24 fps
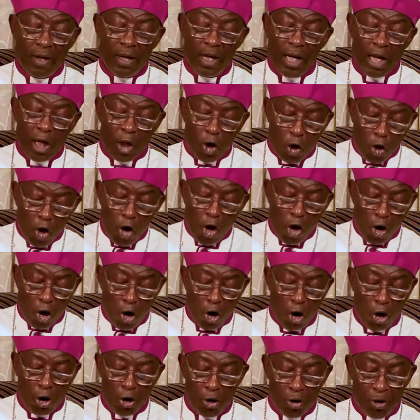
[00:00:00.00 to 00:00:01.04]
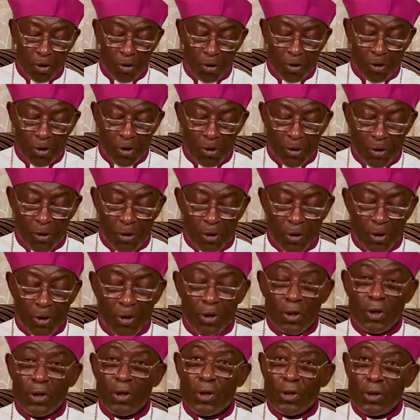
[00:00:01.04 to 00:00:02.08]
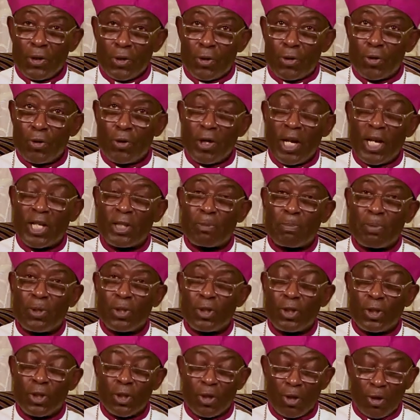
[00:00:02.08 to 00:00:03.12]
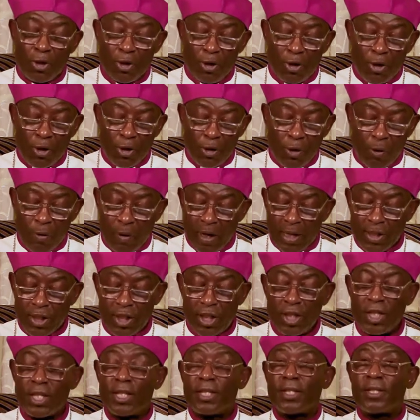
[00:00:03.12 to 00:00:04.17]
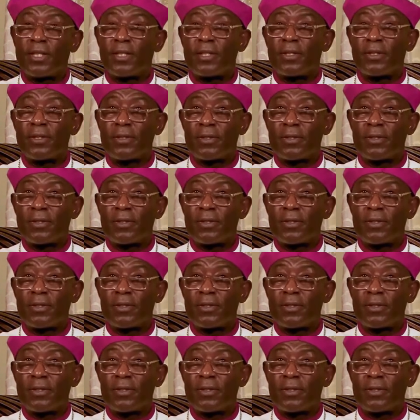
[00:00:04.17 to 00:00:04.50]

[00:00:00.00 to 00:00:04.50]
a call to a spiritual quarantine.